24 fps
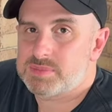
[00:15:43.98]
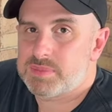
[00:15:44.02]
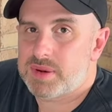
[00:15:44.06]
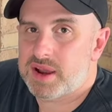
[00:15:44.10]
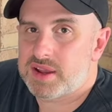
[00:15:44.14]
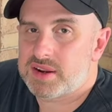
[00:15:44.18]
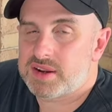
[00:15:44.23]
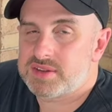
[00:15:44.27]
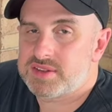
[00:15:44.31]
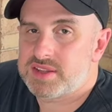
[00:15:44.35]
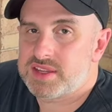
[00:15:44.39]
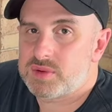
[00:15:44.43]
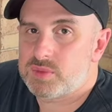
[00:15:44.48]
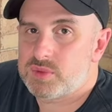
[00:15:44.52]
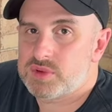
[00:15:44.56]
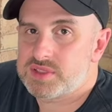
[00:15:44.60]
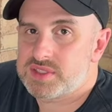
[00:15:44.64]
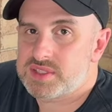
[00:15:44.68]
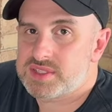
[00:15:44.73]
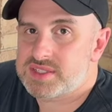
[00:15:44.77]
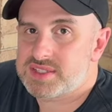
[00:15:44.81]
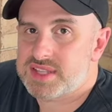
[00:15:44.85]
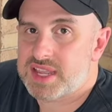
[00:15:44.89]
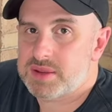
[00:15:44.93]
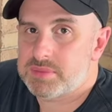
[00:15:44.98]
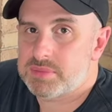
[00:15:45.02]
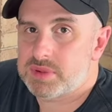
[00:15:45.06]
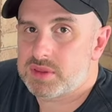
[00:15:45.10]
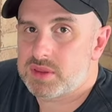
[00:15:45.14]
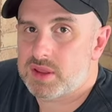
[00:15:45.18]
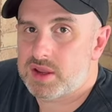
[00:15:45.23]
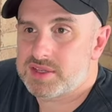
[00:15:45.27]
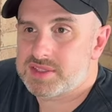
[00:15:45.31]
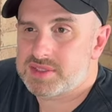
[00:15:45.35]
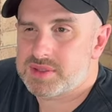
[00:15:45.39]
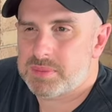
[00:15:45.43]
part I did was a
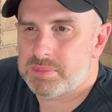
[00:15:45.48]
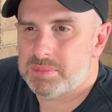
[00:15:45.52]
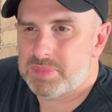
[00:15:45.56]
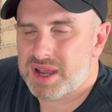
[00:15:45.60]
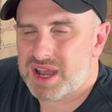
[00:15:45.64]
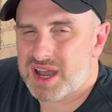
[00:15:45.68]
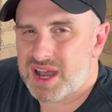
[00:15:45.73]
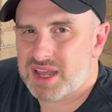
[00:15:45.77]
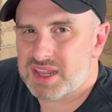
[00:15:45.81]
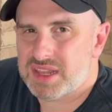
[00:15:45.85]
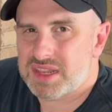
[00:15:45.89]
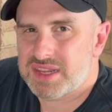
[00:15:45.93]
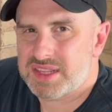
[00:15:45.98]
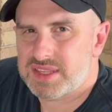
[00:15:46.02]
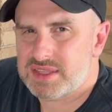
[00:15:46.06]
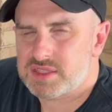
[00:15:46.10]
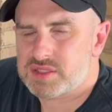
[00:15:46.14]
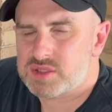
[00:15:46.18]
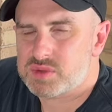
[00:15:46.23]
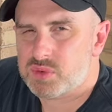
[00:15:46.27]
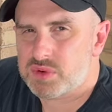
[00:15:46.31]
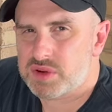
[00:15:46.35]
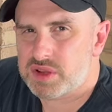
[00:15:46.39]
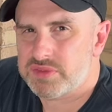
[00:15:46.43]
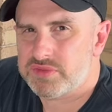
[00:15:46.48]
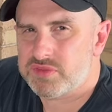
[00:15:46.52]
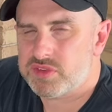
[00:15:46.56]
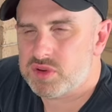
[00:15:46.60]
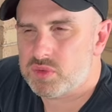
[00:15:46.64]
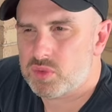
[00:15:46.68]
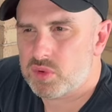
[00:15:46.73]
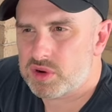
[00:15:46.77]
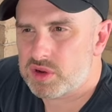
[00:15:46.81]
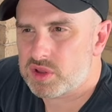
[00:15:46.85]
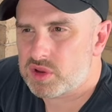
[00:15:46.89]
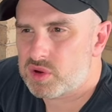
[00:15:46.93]
stabilizer bar links, whatever you
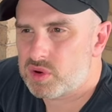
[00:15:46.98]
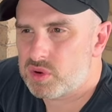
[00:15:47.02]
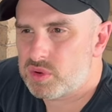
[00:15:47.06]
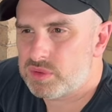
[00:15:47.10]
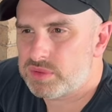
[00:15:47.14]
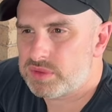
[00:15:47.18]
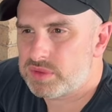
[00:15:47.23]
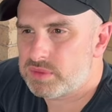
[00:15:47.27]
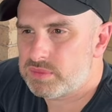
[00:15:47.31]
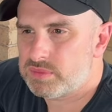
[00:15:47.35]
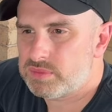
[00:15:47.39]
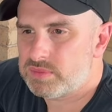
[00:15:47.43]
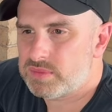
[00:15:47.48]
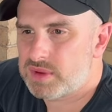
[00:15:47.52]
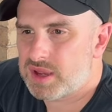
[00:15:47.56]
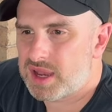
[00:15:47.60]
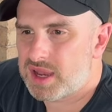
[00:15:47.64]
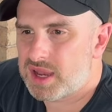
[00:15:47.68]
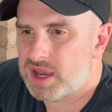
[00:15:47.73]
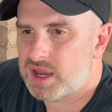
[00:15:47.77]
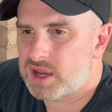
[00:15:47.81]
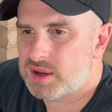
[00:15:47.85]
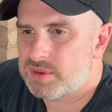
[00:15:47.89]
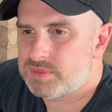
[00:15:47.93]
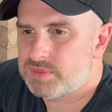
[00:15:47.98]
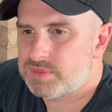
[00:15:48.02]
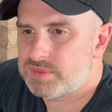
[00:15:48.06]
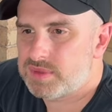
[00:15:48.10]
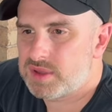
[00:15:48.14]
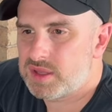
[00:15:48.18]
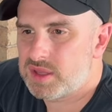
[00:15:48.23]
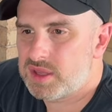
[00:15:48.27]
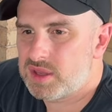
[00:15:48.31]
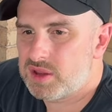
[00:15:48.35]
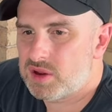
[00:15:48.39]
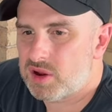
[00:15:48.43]
want to call them.
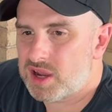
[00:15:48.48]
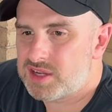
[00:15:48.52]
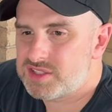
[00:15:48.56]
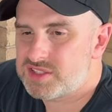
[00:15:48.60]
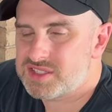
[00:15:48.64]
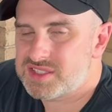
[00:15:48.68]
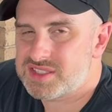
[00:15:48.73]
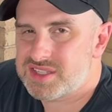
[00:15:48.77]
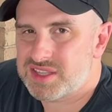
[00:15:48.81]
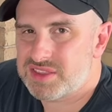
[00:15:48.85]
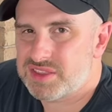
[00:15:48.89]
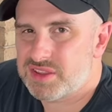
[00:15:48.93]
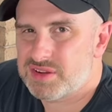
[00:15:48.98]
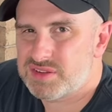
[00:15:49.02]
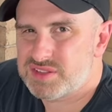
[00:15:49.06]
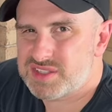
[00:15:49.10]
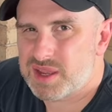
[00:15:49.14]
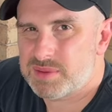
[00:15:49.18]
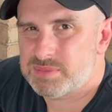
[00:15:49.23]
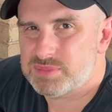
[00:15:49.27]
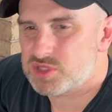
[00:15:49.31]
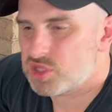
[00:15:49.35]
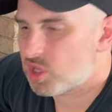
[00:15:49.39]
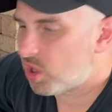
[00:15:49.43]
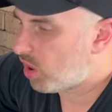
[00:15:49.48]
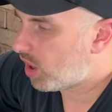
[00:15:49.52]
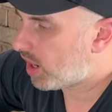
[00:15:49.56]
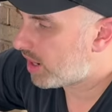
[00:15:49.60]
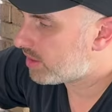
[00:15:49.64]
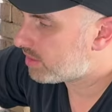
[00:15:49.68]
I just did those up tight.